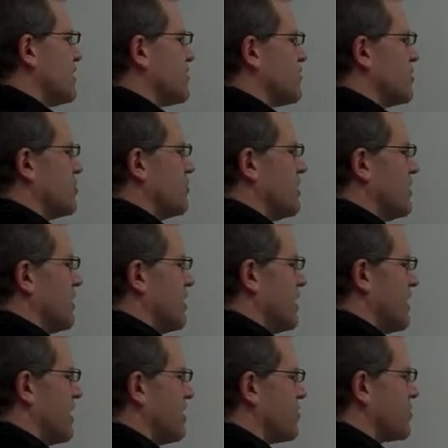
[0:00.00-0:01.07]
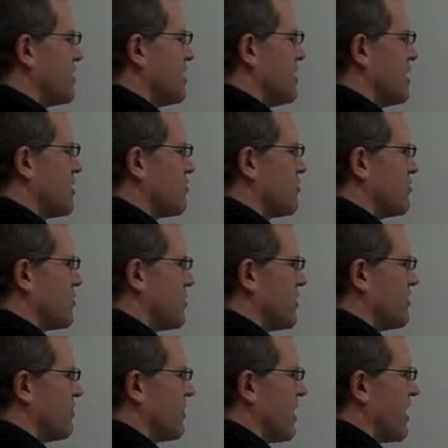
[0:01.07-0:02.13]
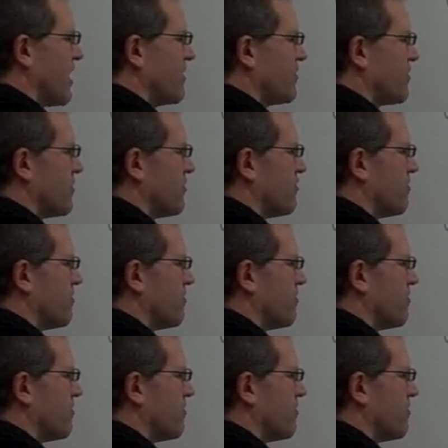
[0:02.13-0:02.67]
So n is going to equal 0.5.